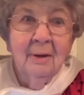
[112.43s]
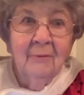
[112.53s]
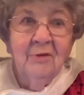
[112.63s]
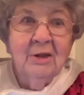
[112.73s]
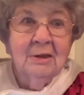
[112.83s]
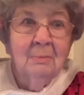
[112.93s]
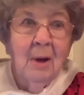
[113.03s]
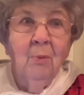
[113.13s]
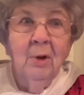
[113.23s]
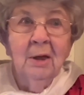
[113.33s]
I'm fixing my
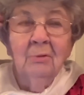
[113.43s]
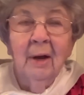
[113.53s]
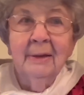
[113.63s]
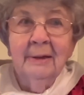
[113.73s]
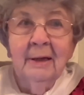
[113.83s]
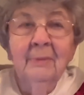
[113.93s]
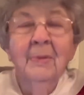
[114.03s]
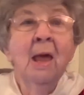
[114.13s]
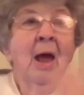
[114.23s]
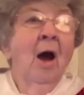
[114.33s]
wig right now.
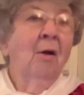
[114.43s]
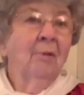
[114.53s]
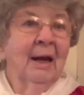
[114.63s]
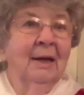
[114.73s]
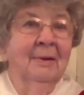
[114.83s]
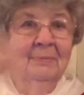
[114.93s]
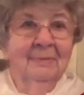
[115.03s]
Alrighty.